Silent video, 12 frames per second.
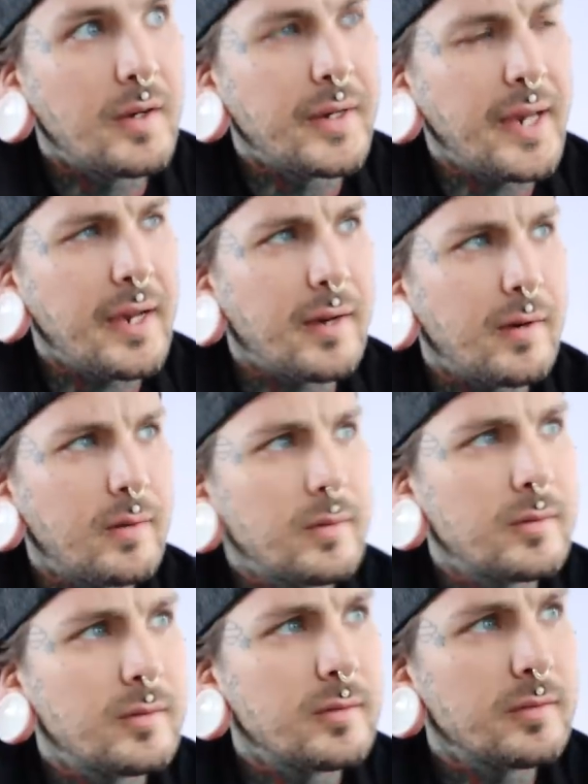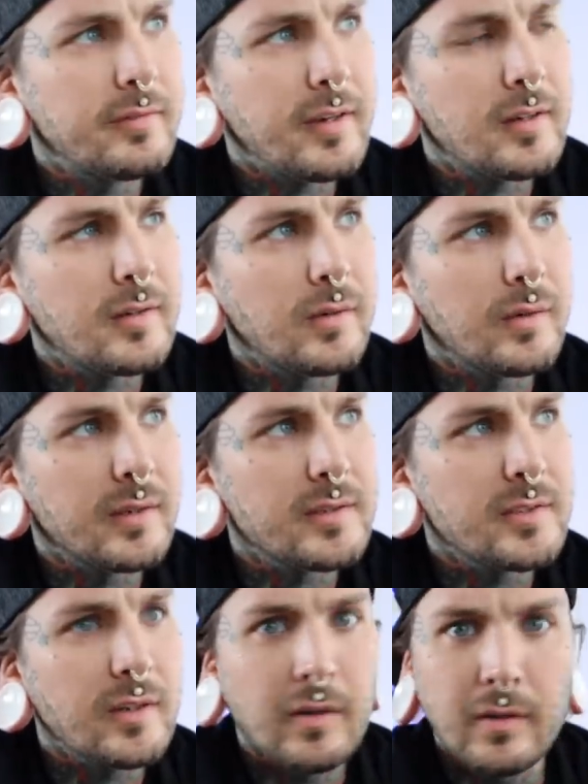now Falcor
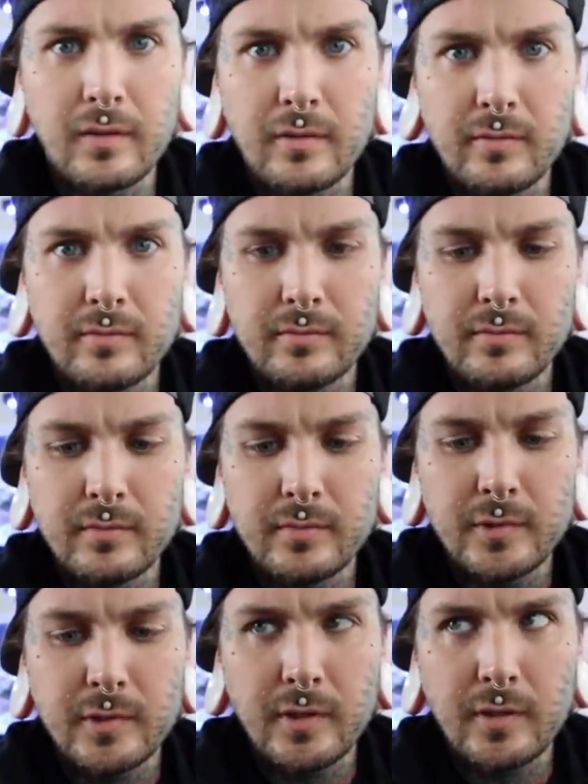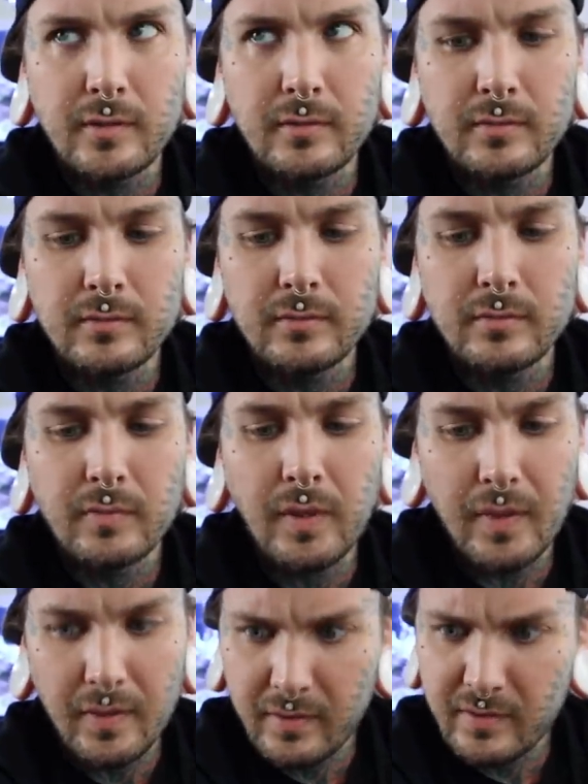is a girl. So,
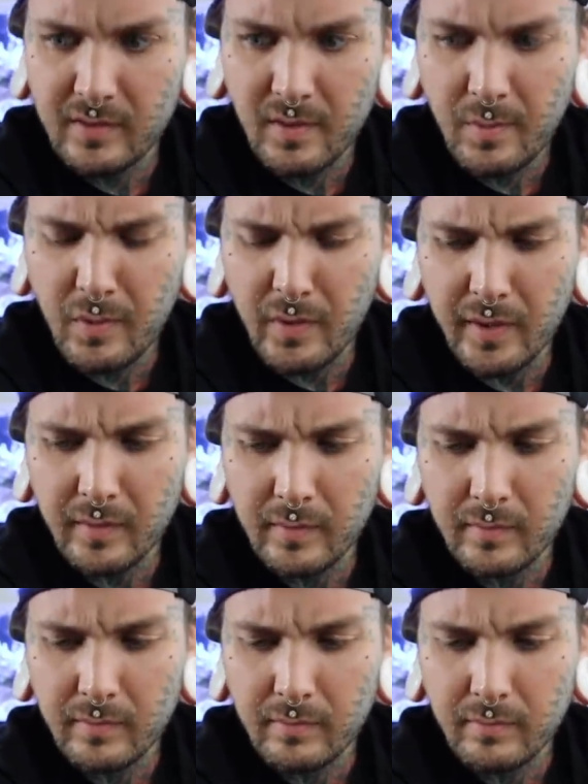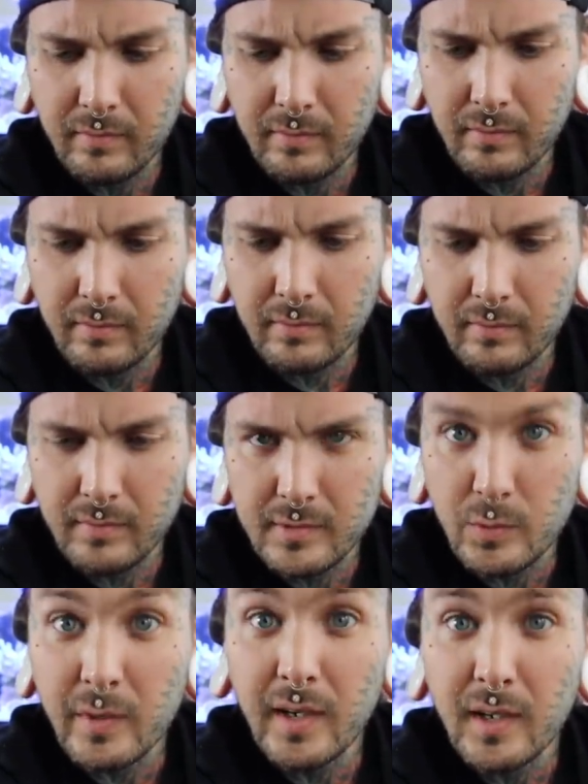and this is the boy.
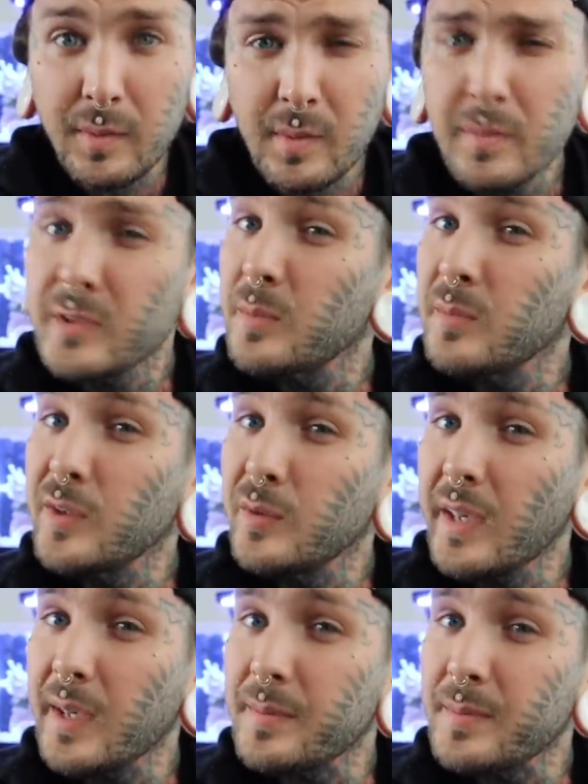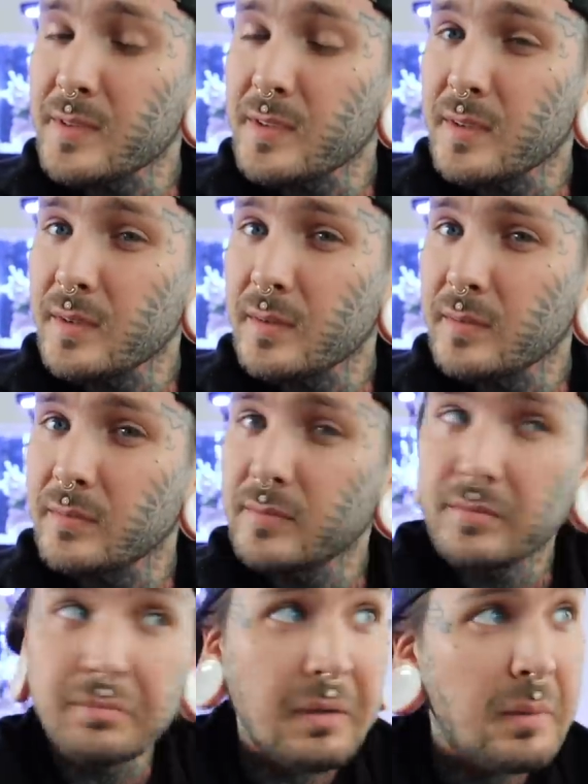So we gotta come up with some new names.
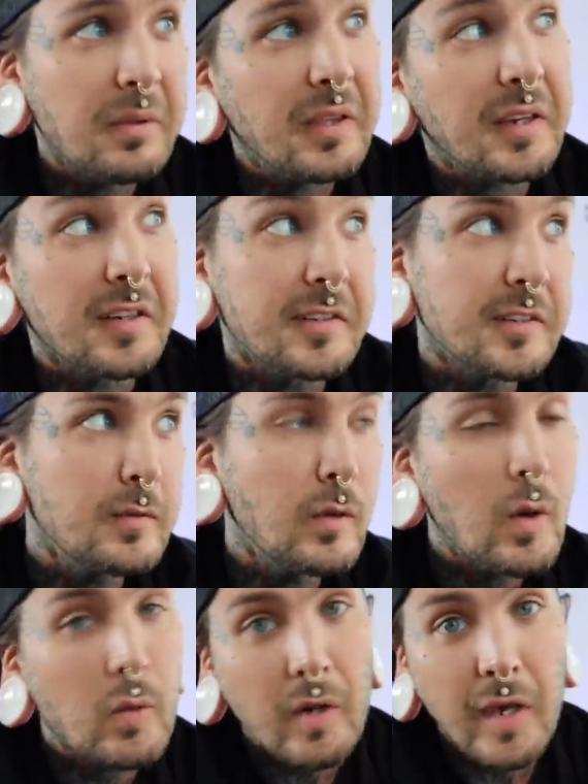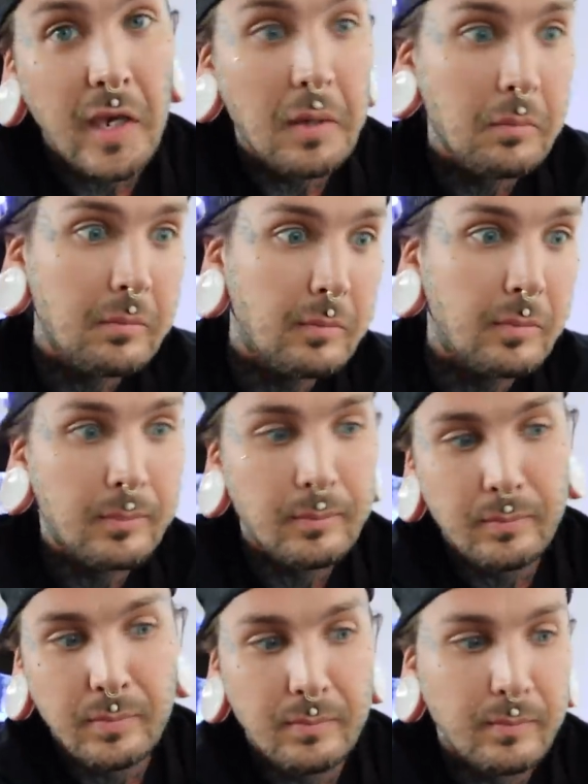Maybe like a duo name,
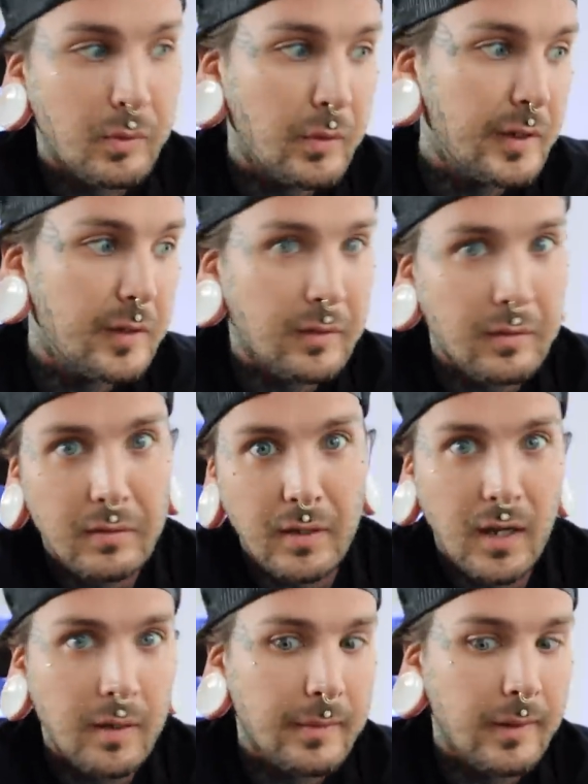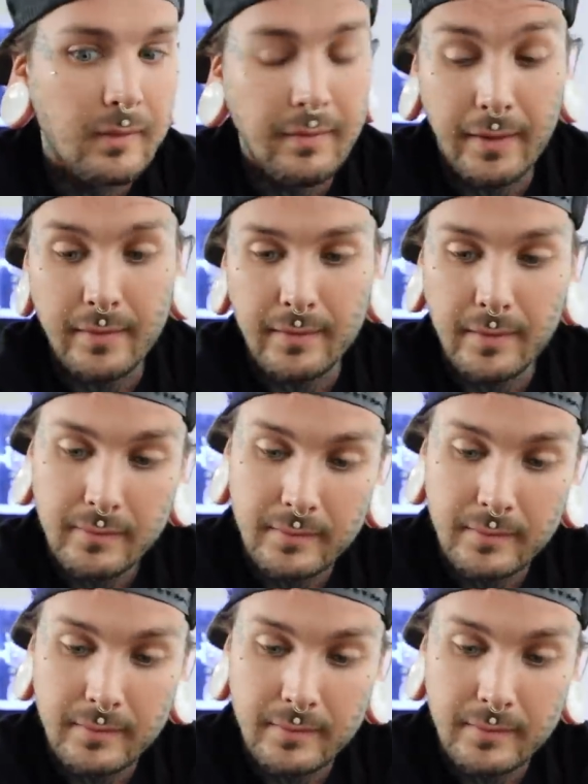boy-girl combo, I don't